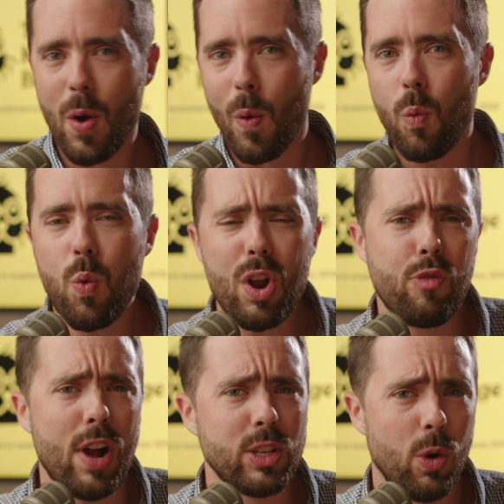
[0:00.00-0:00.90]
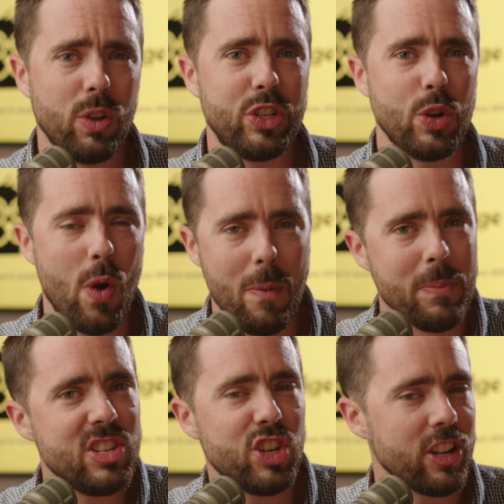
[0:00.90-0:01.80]
What if I told you
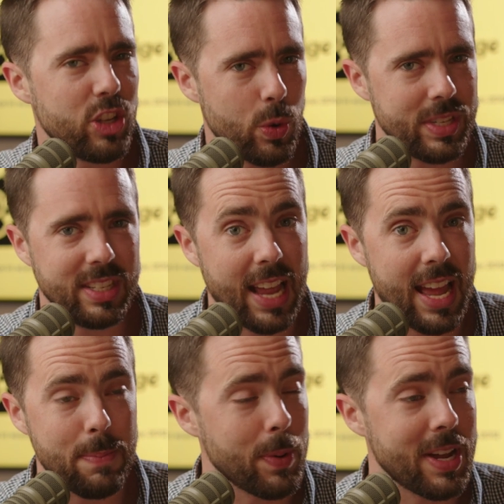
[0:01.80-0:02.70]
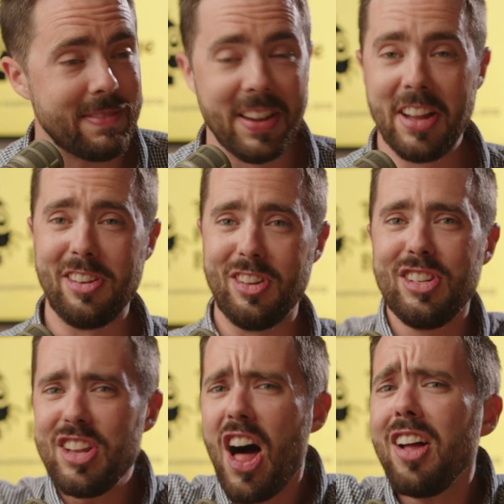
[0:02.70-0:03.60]
Magento is dead, but
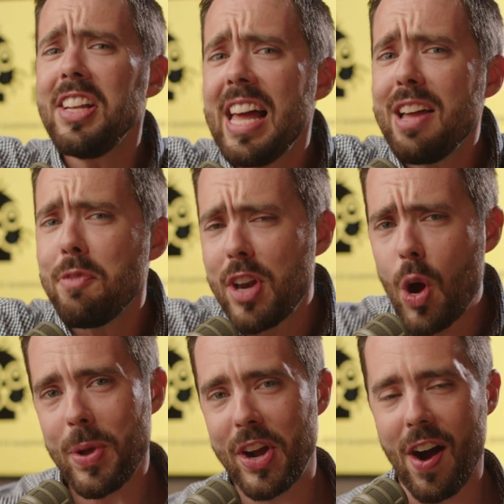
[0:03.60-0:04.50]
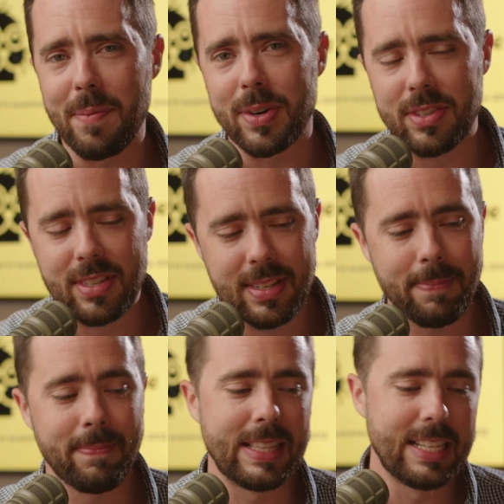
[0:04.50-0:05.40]
long live Adobe Commerce?
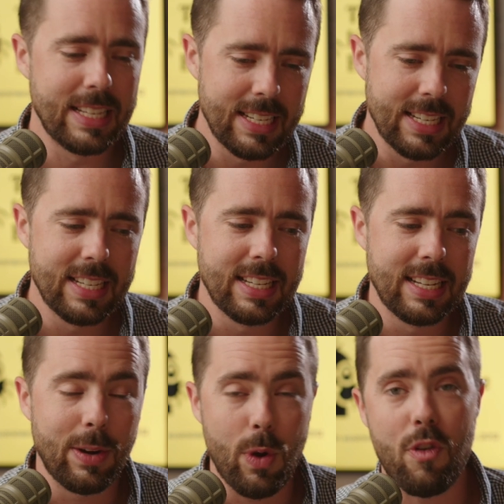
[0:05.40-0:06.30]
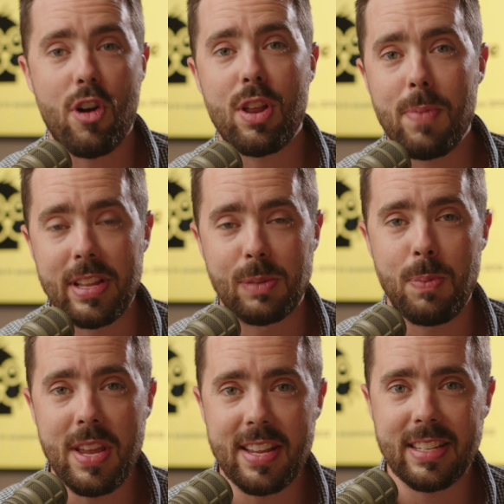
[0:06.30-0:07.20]
We've already been
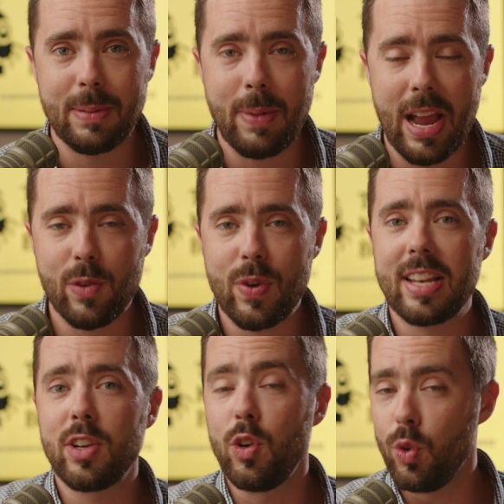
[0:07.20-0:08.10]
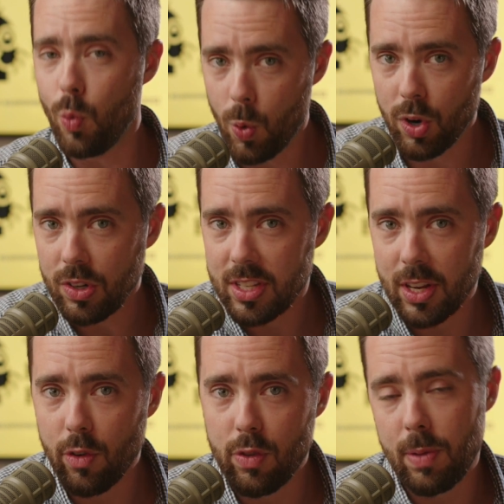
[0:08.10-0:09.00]
speaking some heretical words
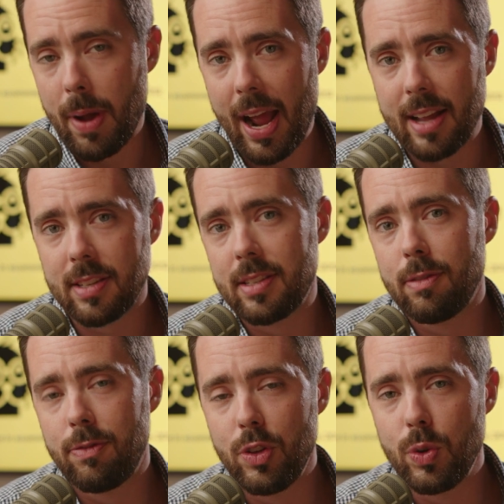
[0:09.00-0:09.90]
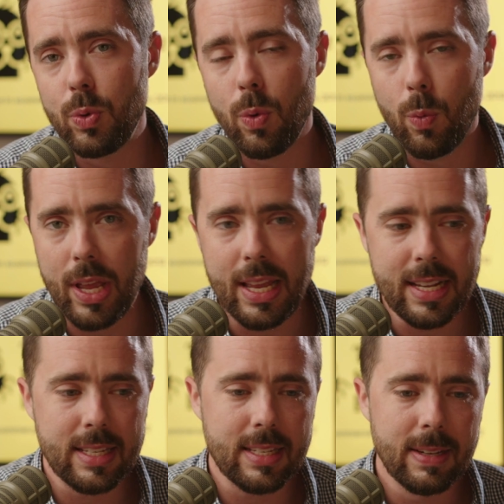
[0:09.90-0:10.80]
here over the past few
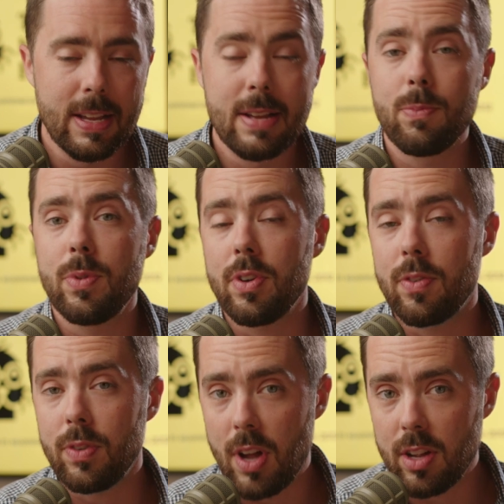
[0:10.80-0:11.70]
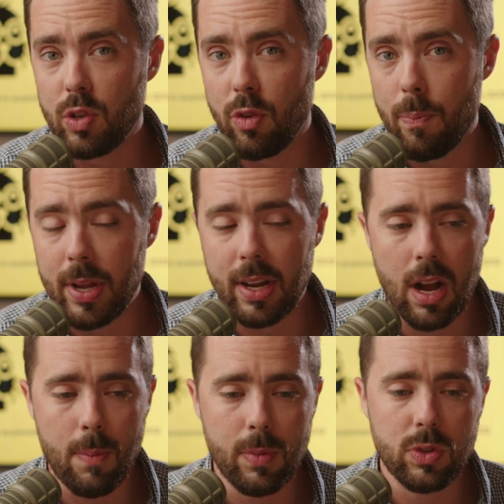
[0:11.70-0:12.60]
weeks with our launch of our Big
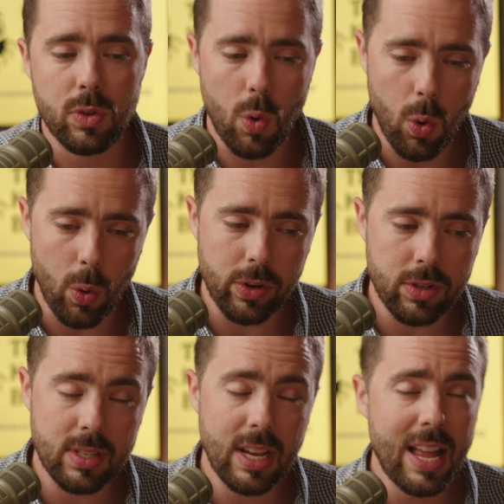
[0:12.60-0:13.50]
Commerce course,